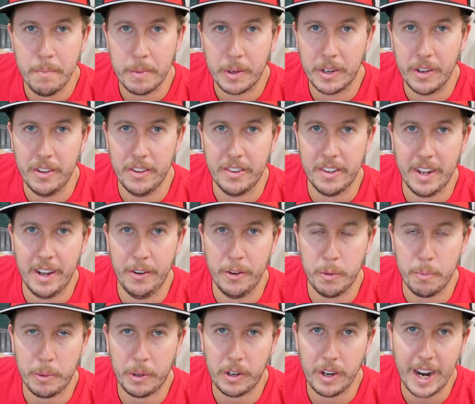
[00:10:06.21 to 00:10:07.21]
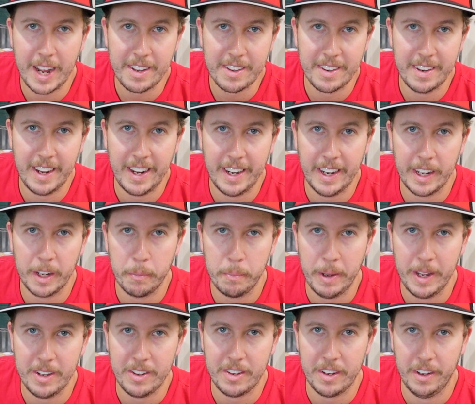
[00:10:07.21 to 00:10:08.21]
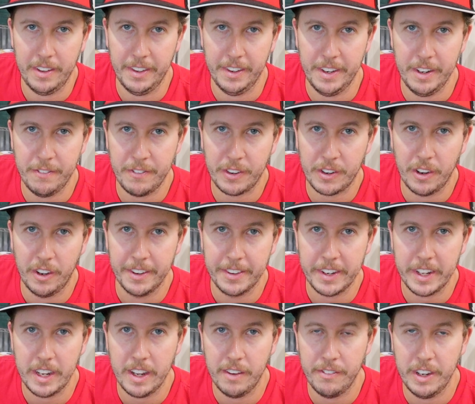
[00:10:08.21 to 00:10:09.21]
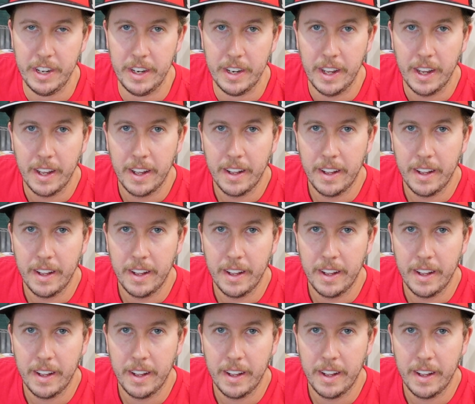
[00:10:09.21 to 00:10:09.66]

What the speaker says: because I was procrastinating based on the difficulty of it.